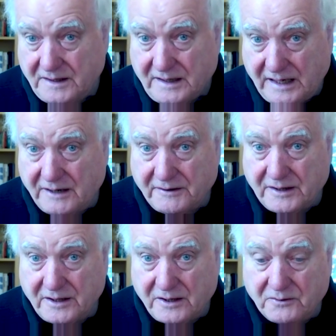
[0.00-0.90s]
here in
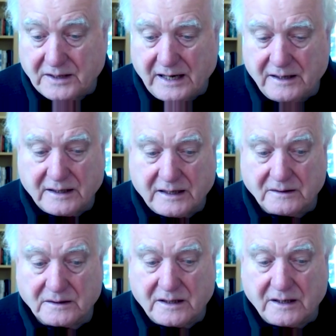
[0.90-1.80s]
the UK, the
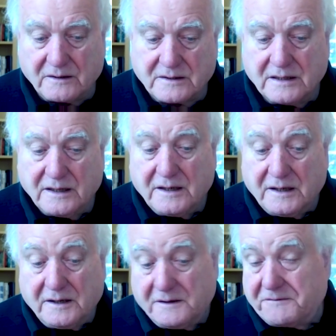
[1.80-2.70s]
gilt yield
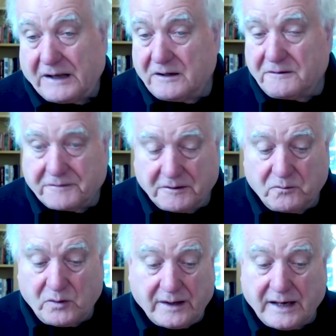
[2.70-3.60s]
fell from
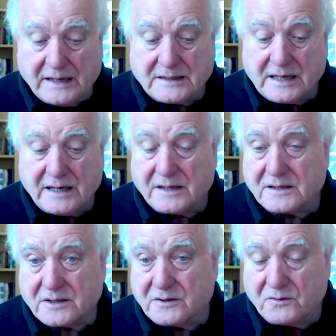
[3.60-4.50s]
118
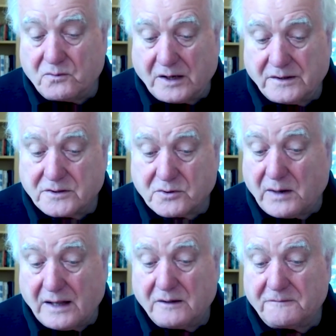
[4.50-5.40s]
to
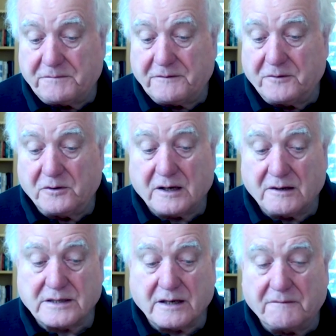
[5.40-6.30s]
112 before
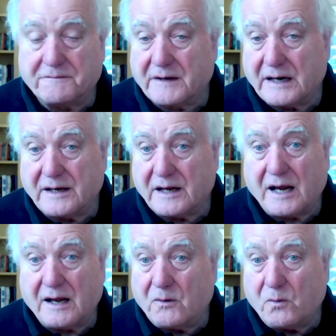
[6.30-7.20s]
closing on Friday
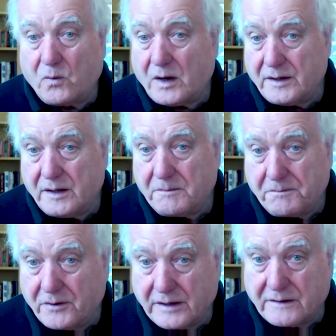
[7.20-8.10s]
at
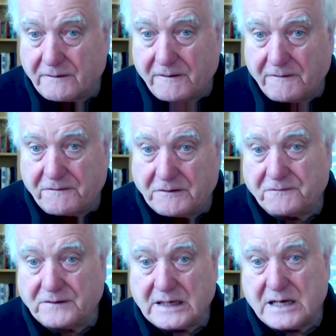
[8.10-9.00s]

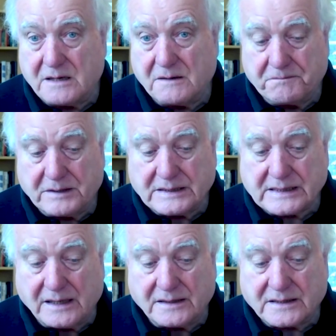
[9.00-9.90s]

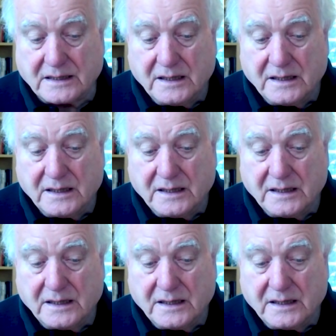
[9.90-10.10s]
1.15%.